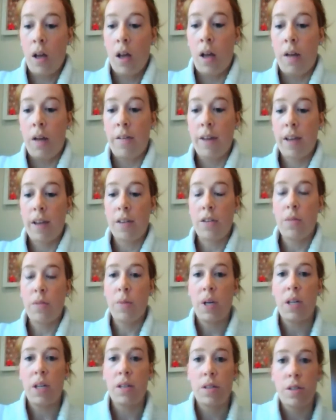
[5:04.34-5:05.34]
If I get too
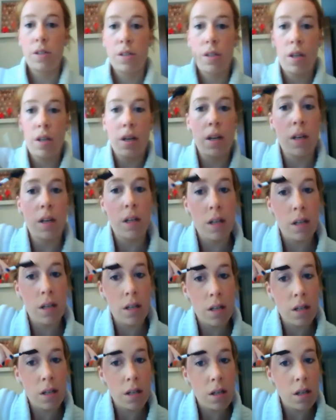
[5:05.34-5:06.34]
much,
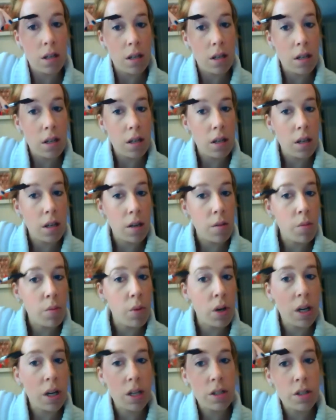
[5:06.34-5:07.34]

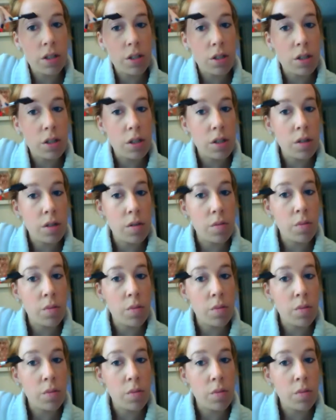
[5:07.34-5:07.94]
brush